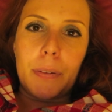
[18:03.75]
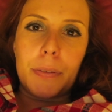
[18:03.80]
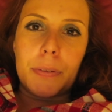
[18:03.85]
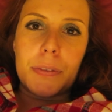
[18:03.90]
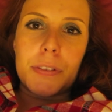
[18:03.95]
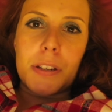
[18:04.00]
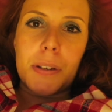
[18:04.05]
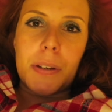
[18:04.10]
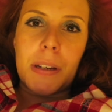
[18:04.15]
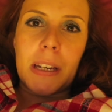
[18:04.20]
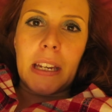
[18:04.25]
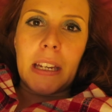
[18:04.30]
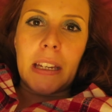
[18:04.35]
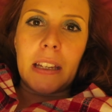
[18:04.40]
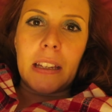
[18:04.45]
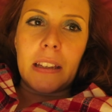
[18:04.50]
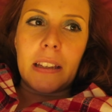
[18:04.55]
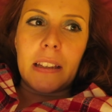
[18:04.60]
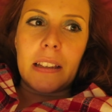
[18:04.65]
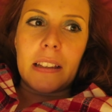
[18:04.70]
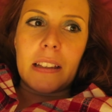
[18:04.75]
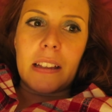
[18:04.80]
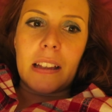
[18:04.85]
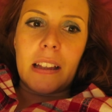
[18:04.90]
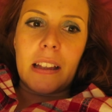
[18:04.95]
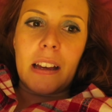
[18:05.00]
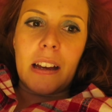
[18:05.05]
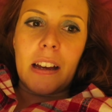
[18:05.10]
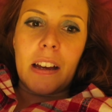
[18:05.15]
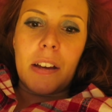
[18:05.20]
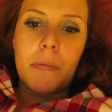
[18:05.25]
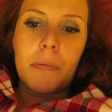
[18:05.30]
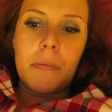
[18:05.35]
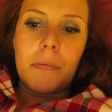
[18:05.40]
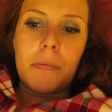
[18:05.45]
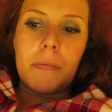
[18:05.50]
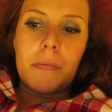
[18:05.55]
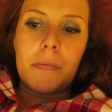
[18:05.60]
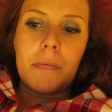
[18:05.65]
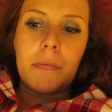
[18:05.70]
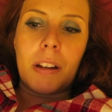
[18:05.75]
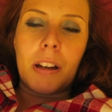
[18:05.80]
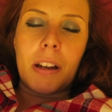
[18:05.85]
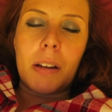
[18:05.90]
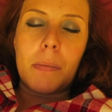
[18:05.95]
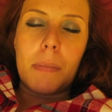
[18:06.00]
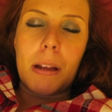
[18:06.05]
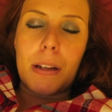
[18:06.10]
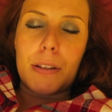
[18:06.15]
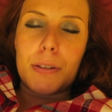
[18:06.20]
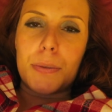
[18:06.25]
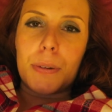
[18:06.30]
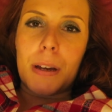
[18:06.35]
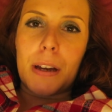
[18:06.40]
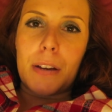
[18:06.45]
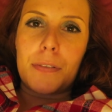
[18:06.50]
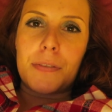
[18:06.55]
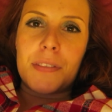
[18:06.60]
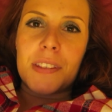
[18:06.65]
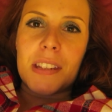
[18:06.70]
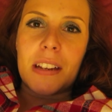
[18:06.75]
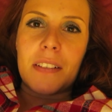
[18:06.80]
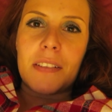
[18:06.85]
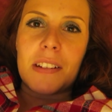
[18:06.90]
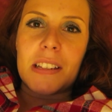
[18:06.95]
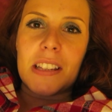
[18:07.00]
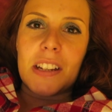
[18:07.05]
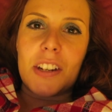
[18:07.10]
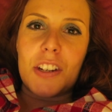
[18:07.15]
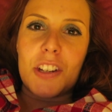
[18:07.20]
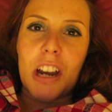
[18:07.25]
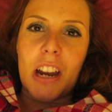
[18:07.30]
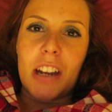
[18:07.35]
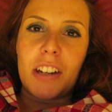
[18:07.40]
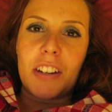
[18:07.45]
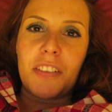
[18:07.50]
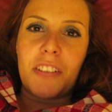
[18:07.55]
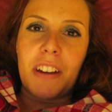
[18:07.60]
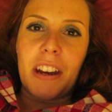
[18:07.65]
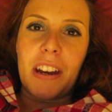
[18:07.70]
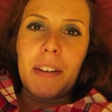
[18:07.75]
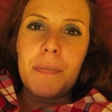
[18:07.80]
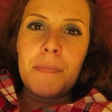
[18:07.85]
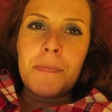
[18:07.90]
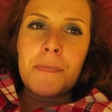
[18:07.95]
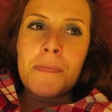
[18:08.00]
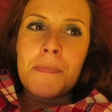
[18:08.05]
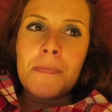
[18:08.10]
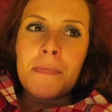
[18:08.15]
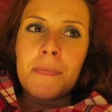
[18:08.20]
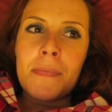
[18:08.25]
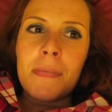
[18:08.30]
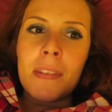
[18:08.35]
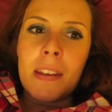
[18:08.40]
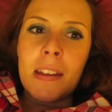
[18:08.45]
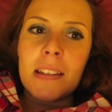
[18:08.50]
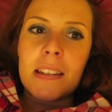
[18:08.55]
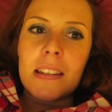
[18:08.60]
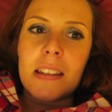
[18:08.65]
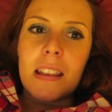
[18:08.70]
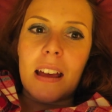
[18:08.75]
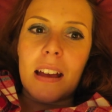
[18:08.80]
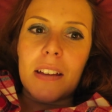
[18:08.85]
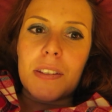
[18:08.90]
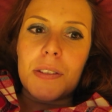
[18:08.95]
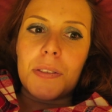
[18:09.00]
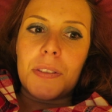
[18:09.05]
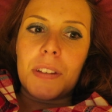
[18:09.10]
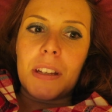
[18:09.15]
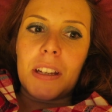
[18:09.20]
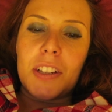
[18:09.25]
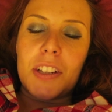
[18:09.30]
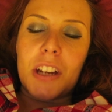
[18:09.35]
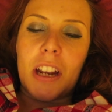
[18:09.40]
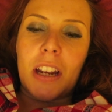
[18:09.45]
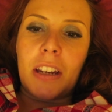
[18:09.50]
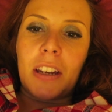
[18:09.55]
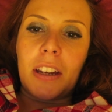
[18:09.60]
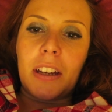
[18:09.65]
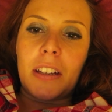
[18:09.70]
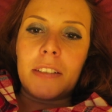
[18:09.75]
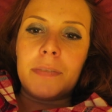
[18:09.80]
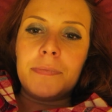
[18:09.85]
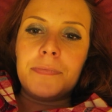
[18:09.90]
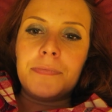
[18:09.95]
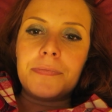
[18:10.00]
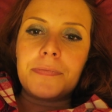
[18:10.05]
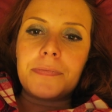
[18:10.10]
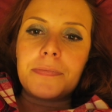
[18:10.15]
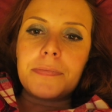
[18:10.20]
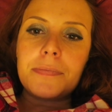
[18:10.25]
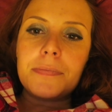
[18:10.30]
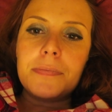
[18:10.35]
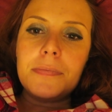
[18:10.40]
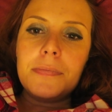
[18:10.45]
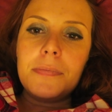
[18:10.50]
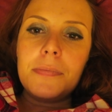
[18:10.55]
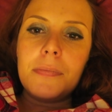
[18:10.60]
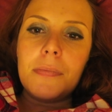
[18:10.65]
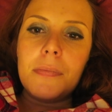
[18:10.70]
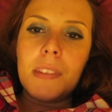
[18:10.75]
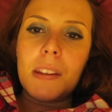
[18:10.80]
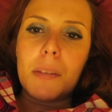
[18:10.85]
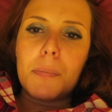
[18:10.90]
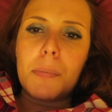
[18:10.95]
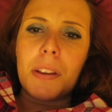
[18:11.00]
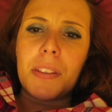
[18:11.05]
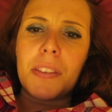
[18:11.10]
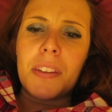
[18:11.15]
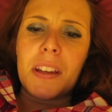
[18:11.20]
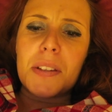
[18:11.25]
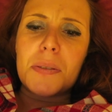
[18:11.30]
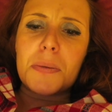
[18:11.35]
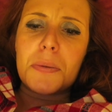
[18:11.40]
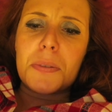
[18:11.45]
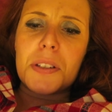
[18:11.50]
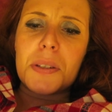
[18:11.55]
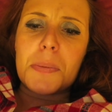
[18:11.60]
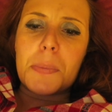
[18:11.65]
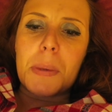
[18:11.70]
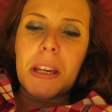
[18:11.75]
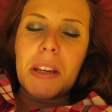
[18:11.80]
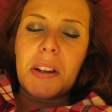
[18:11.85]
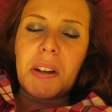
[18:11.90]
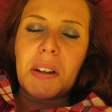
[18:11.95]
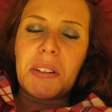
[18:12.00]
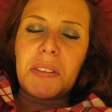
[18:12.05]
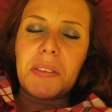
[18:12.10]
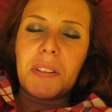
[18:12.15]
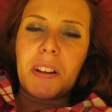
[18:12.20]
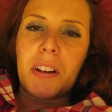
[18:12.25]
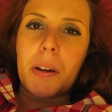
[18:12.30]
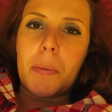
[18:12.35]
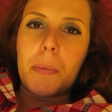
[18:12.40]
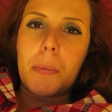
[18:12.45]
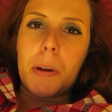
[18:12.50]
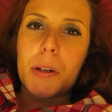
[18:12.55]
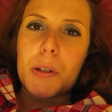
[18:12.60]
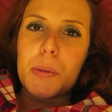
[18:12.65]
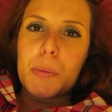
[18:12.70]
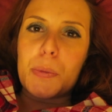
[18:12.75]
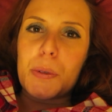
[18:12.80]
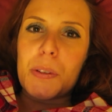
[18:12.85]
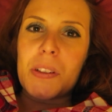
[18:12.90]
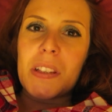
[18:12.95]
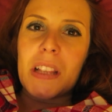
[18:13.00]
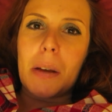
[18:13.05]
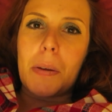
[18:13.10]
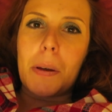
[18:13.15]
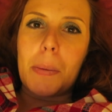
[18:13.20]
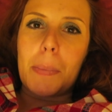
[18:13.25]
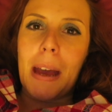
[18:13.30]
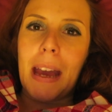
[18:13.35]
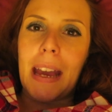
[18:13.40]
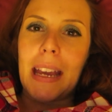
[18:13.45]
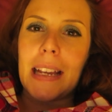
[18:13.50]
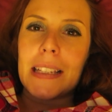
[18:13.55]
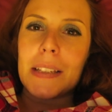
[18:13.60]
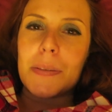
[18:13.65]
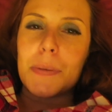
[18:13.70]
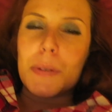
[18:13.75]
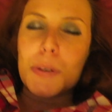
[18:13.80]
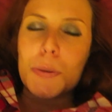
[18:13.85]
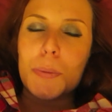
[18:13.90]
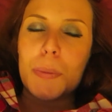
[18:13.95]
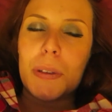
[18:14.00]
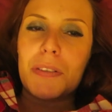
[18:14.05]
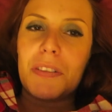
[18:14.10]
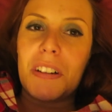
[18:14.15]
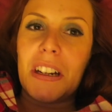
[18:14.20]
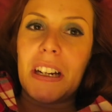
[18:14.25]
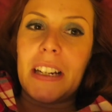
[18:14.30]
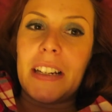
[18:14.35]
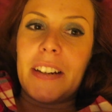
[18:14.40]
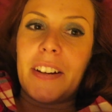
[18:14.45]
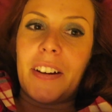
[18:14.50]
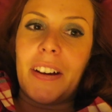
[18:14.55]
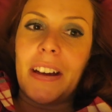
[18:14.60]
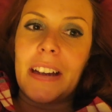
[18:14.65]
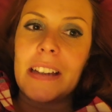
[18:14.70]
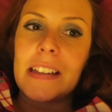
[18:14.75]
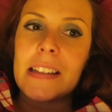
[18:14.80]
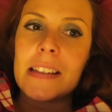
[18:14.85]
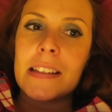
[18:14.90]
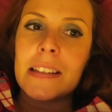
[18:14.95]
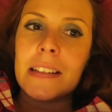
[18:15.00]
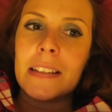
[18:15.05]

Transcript: on doing like a mental health series in January, so that's on the agenda. But things will just be kind of like a much more slower pace, which will be really nice.